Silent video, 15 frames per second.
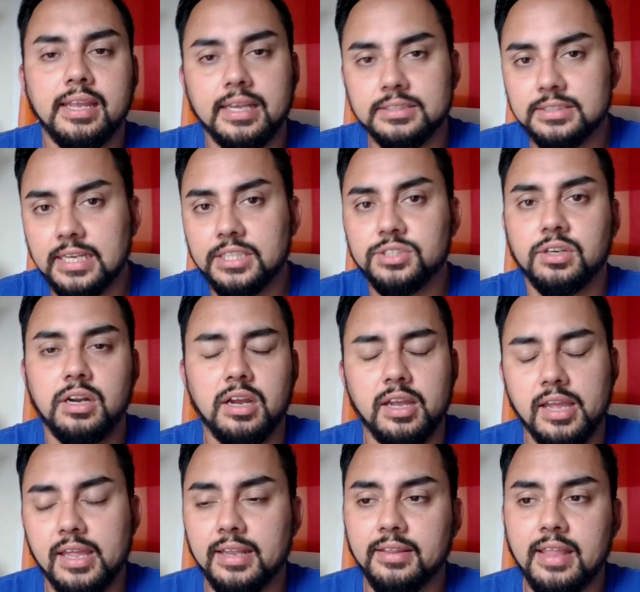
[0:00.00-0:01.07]
etc.,
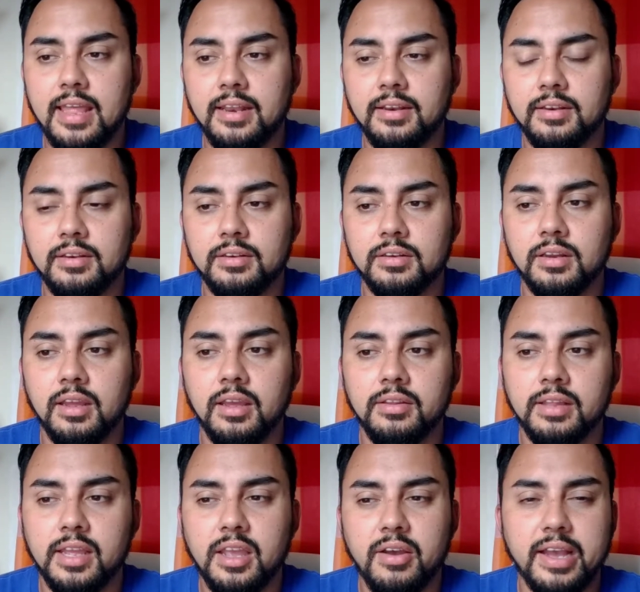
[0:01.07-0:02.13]
and then
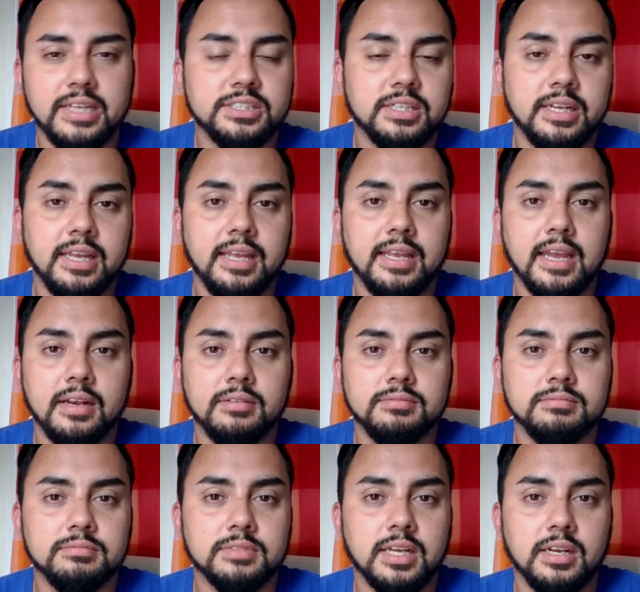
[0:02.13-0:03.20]
They go, actually,
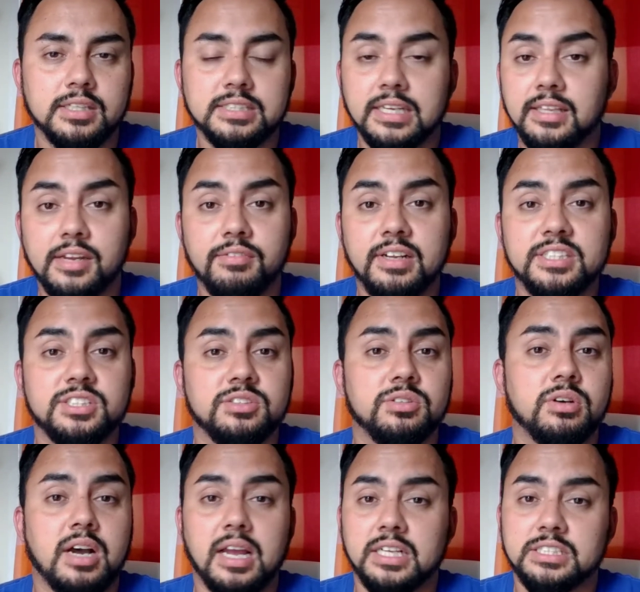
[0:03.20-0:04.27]
can I see the
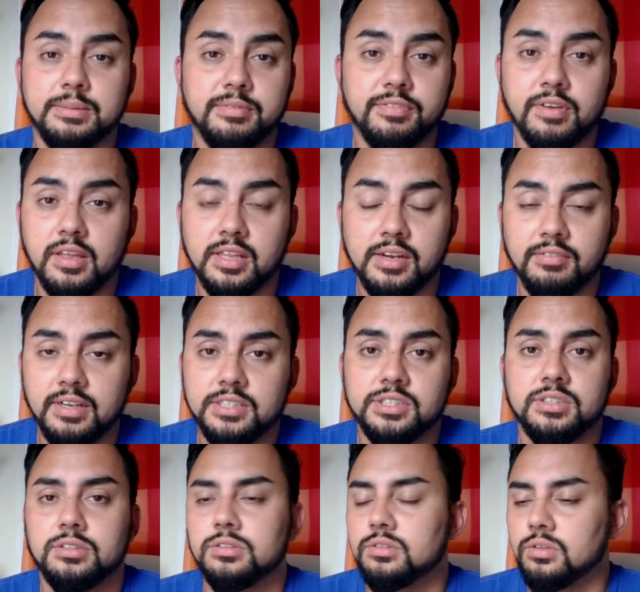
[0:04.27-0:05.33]
original? I actually prefer the
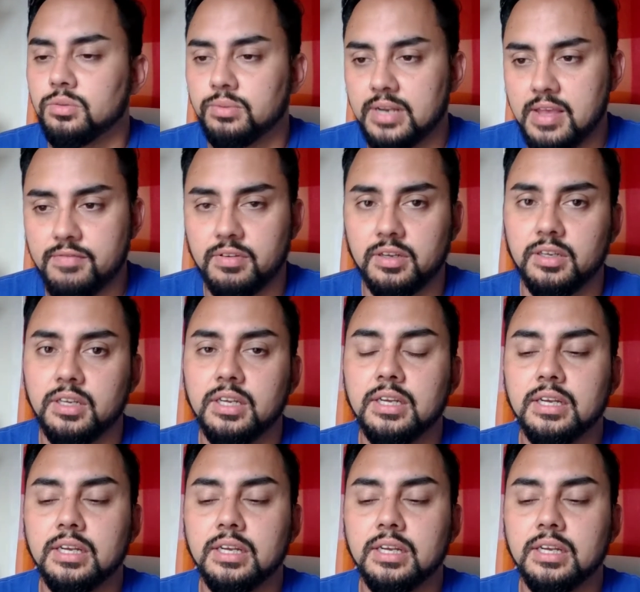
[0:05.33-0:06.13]
original, or whatever.